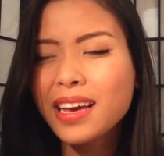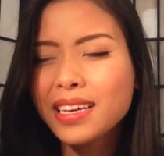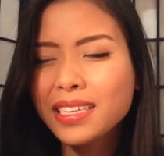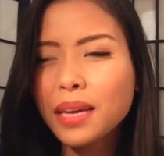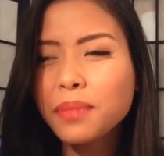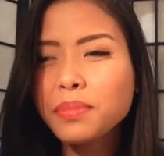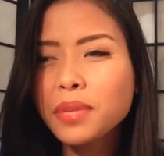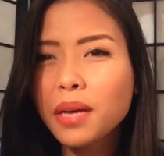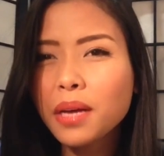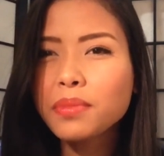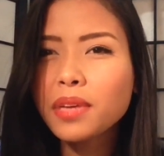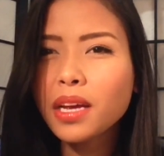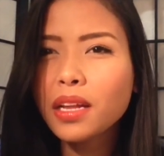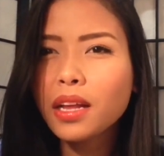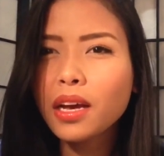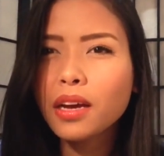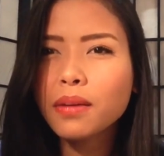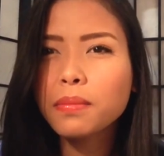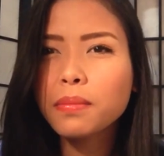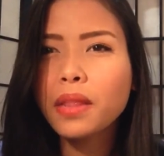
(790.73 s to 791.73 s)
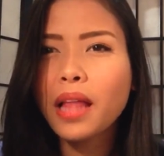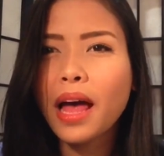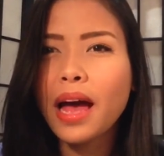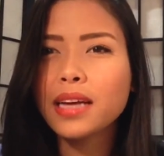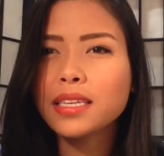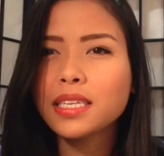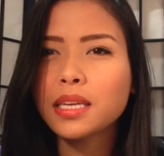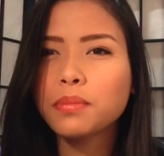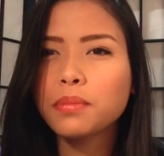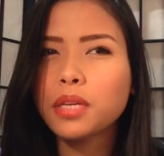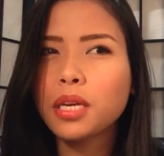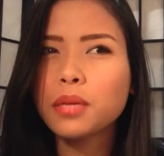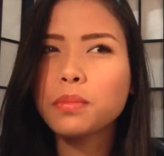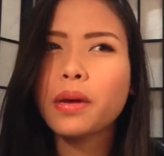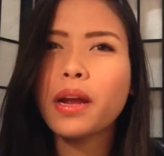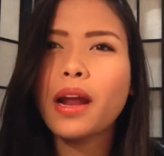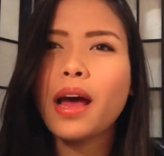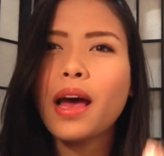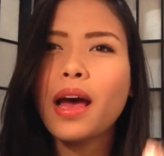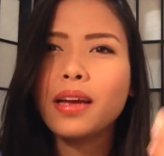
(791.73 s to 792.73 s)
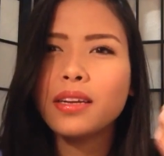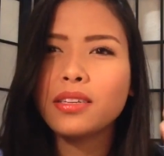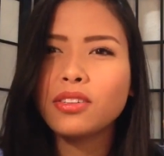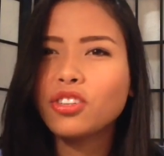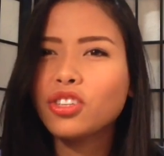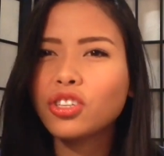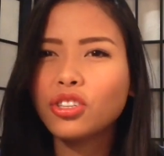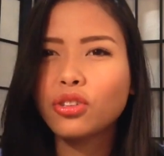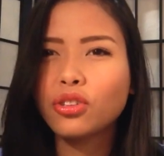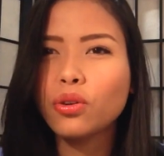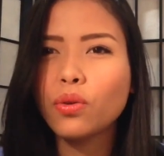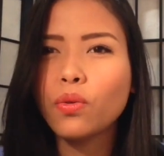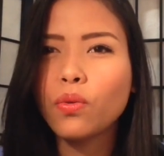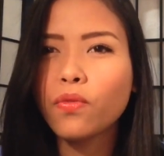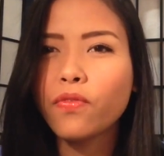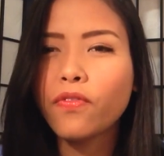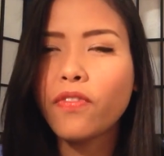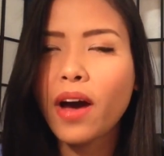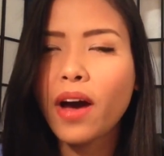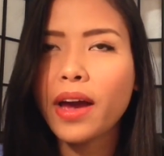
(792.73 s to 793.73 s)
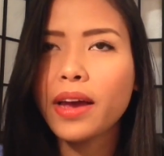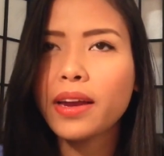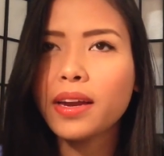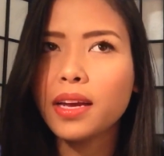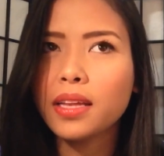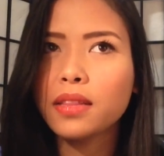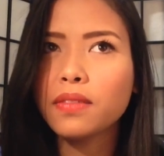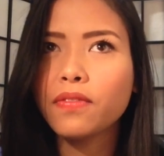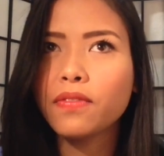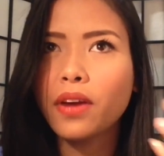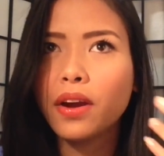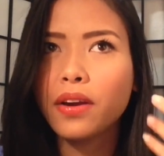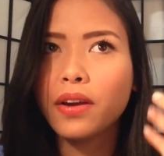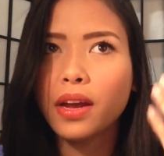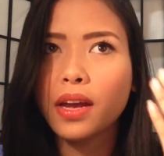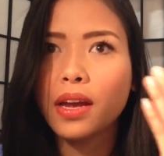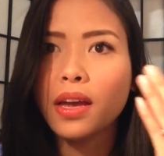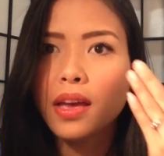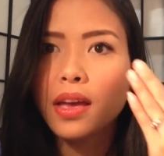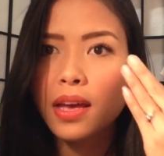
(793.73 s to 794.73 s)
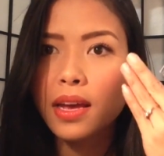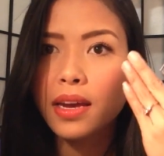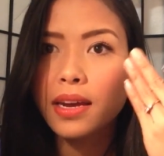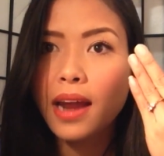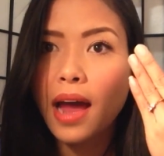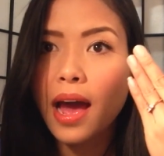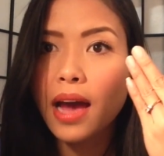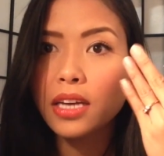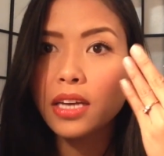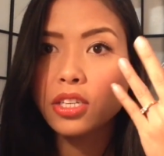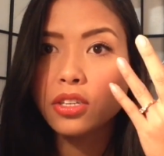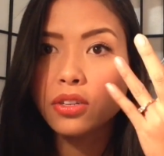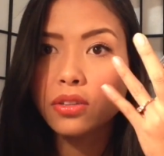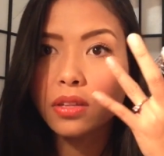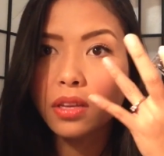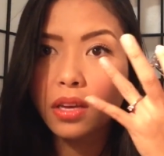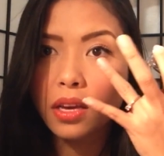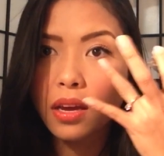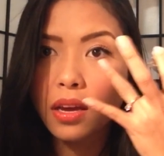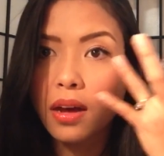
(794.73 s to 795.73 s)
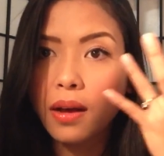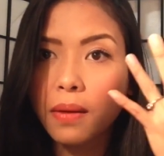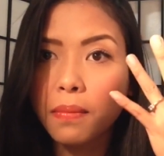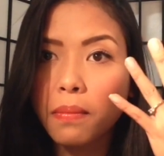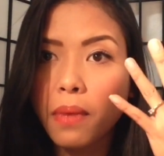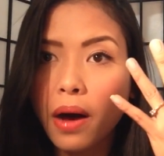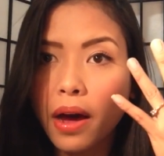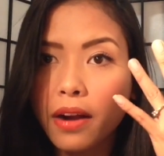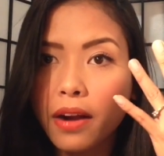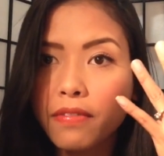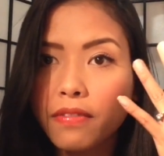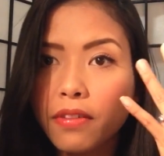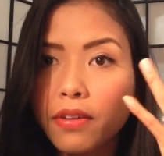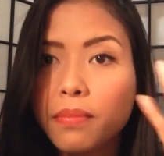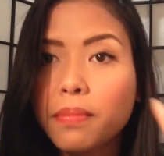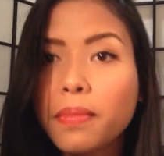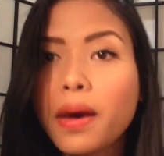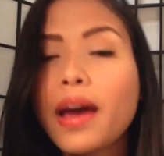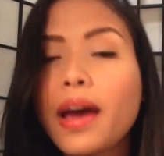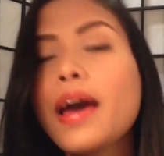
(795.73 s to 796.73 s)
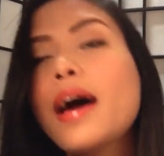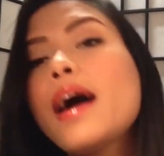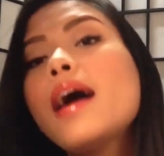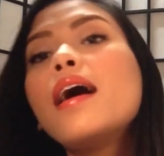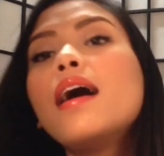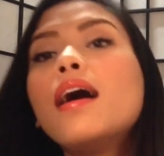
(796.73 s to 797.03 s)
Sometimes I like black sometimes, but I just don't find it very nice on the bottom of my